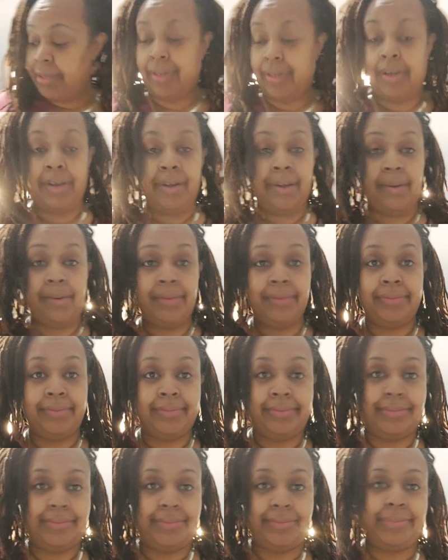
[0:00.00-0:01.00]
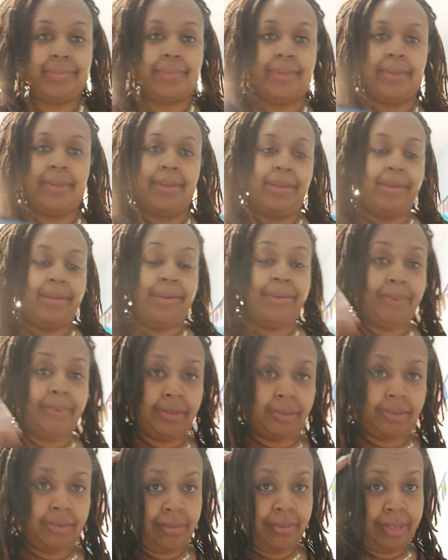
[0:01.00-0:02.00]
are home.
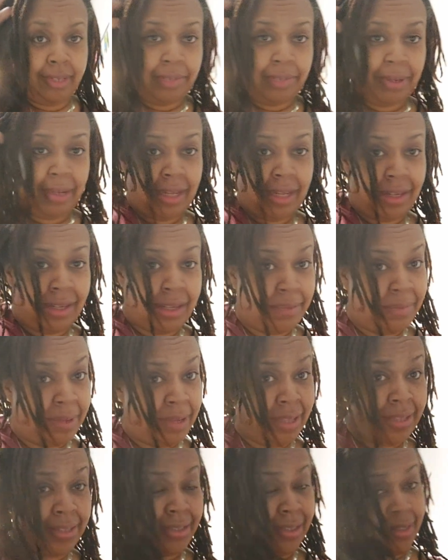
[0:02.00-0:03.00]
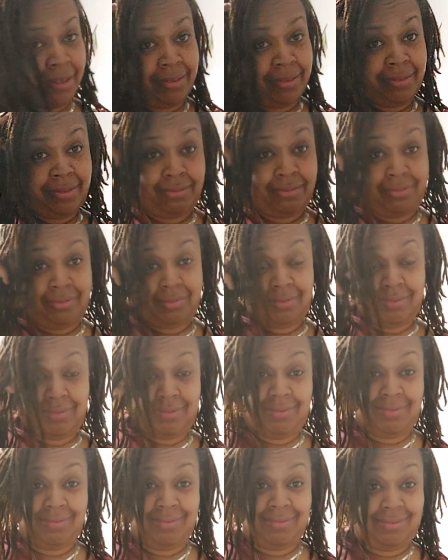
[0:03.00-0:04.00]
Ooh, look at me. I look a mess, y'all.
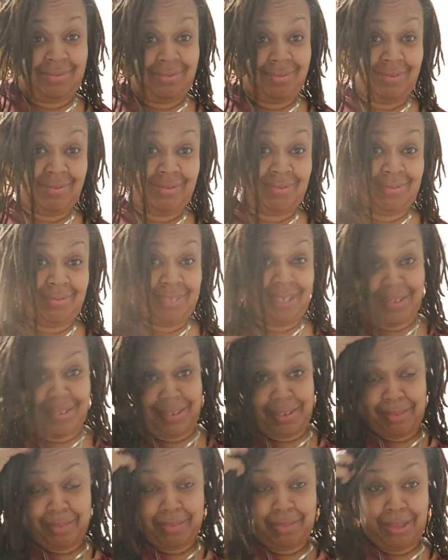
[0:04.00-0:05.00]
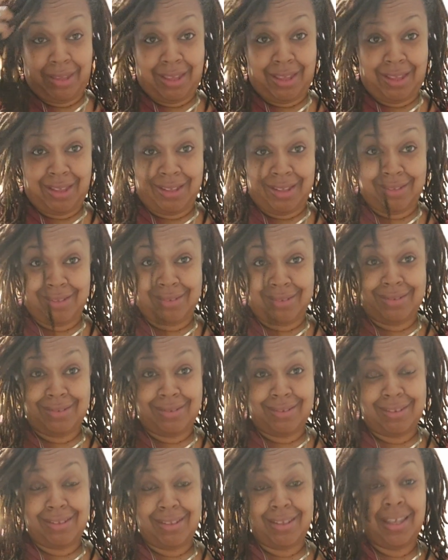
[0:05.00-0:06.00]
I look a mess.
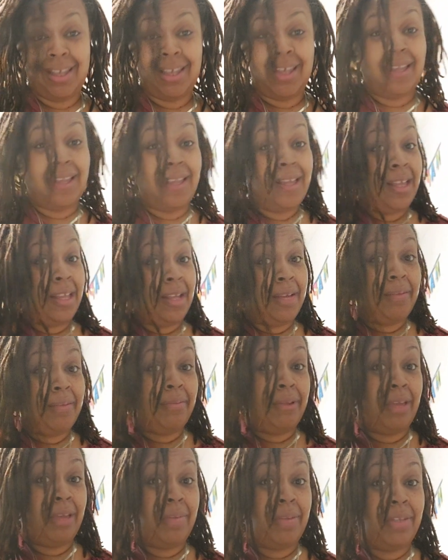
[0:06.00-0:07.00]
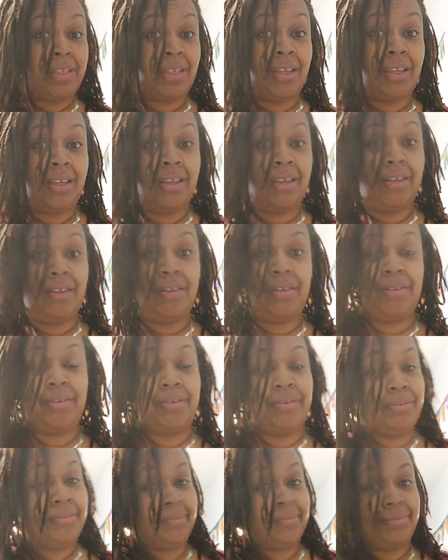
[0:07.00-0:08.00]
Babies are
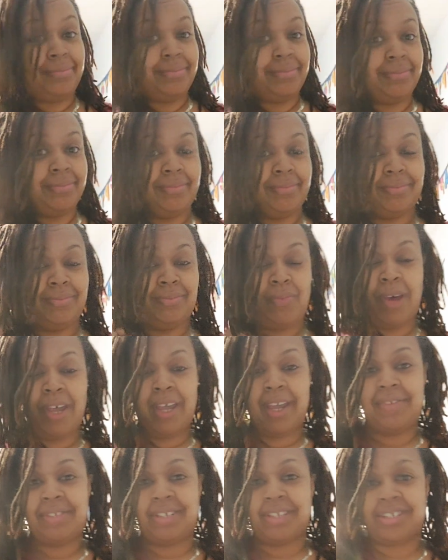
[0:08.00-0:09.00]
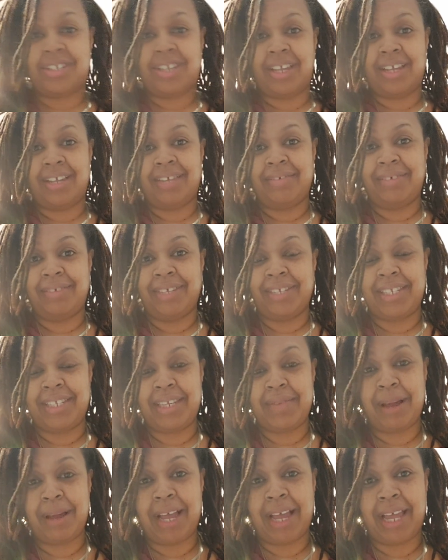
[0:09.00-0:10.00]
home. Wave, CJ. We can see
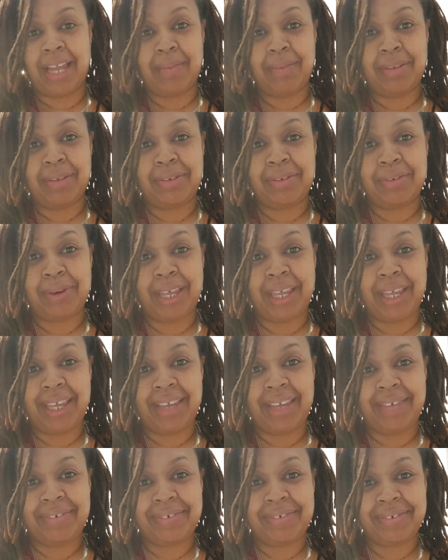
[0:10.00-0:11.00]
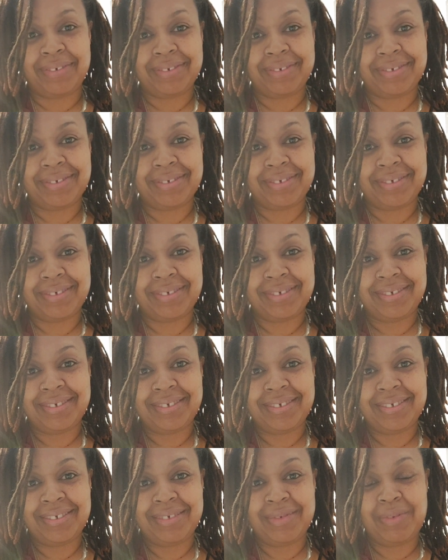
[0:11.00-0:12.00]
you behind the balloon. Wave.
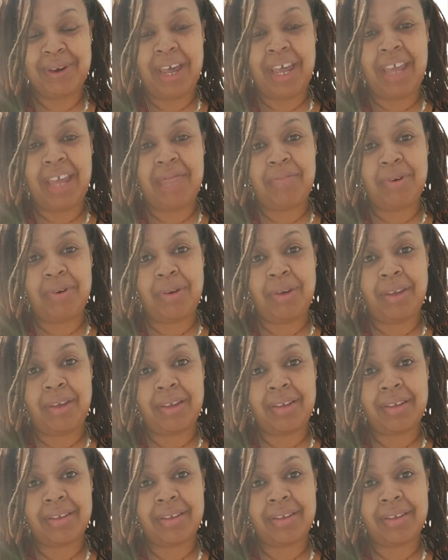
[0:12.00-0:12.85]
Wave, boy.